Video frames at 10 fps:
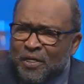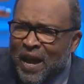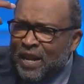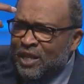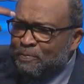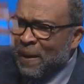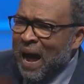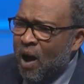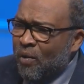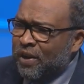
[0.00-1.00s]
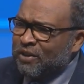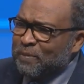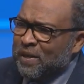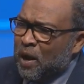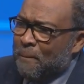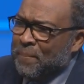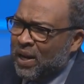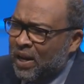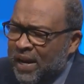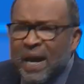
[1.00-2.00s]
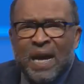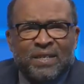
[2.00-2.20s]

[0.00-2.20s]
that His power gives me the ability